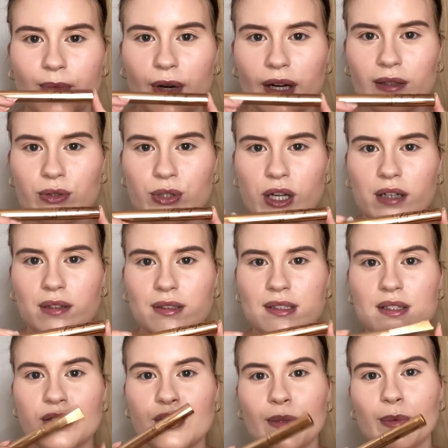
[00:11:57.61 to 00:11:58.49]
Gel in
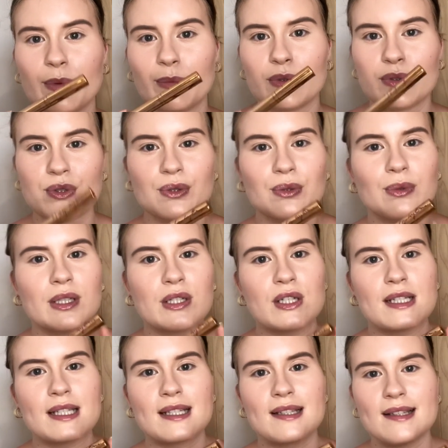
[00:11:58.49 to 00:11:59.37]
Supermodel, which is
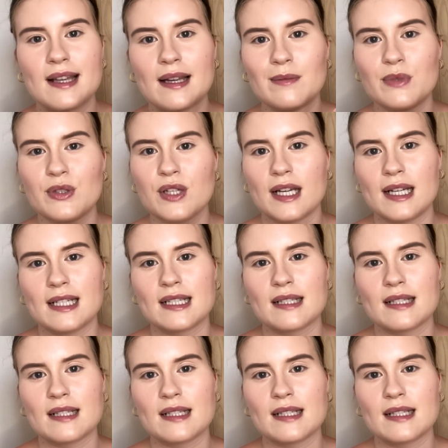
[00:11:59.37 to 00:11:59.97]
the same shade as